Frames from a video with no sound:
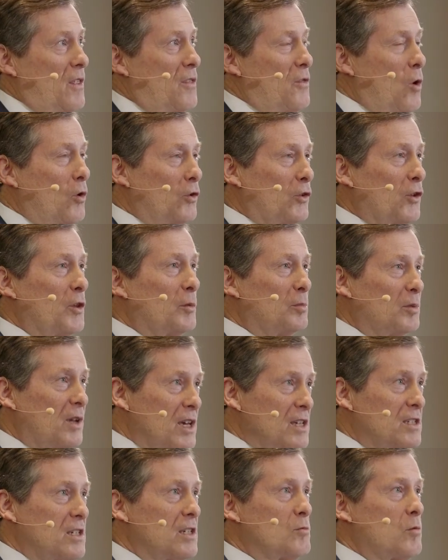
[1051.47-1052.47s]
And that those are the
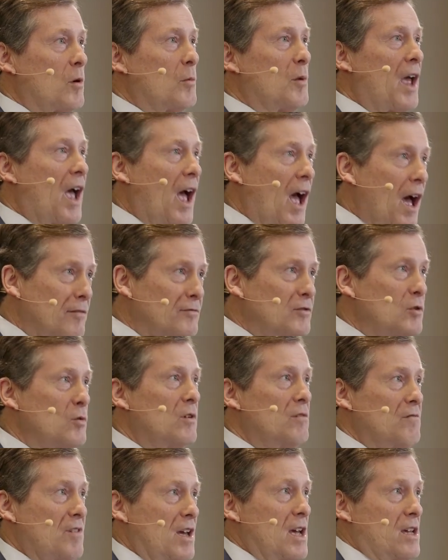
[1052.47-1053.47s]
places where we have
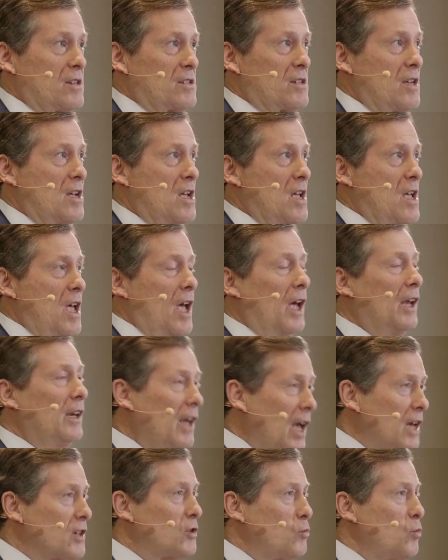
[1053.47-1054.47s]
to invest.
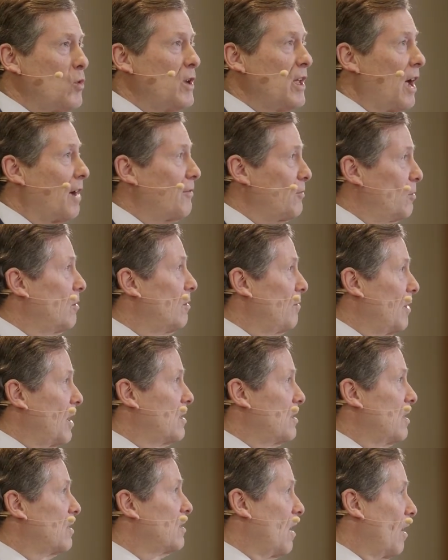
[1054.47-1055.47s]
And yes, we have to
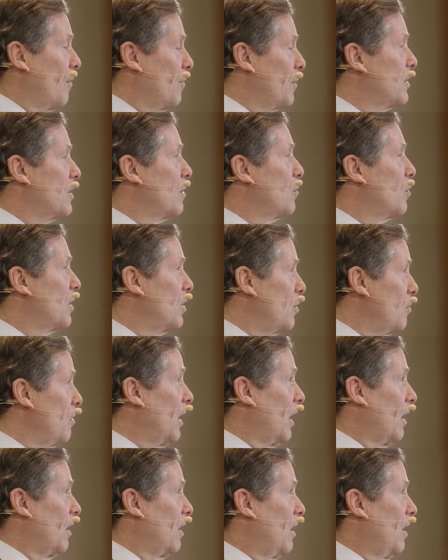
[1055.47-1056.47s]
invest as governments, and we're
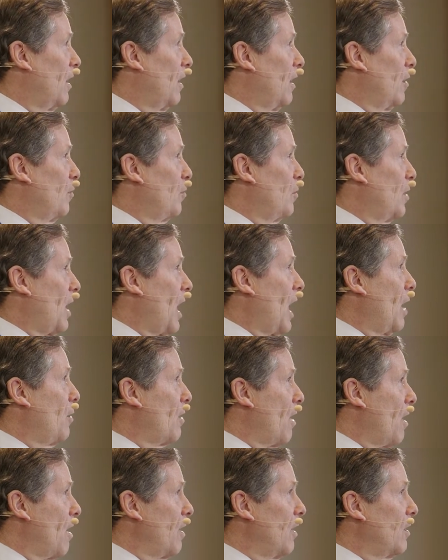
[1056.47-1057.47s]
doing it. But
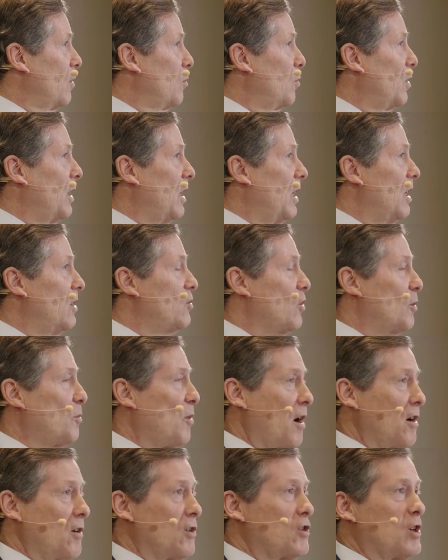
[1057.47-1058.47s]
I would argue that we need
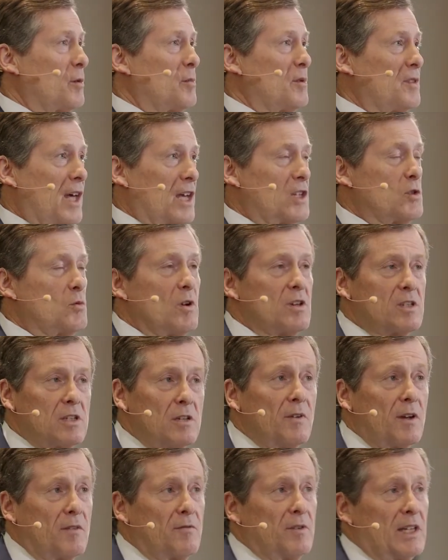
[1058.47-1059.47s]
your partnership, and that's where
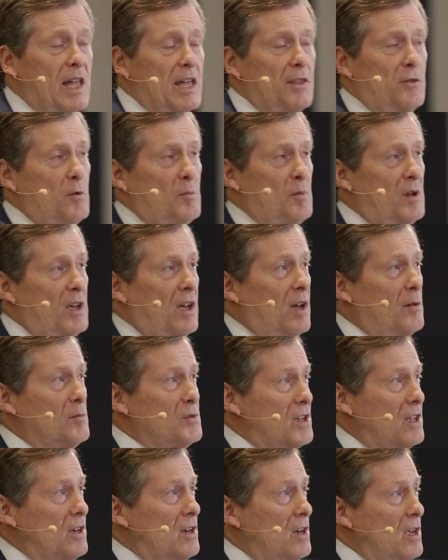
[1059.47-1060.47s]
civic philanthropy
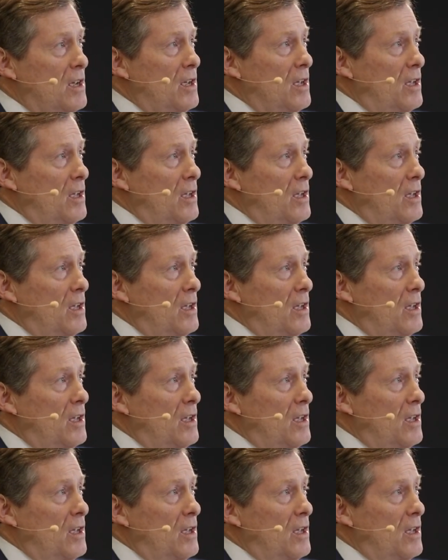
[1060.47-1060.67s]
comes in.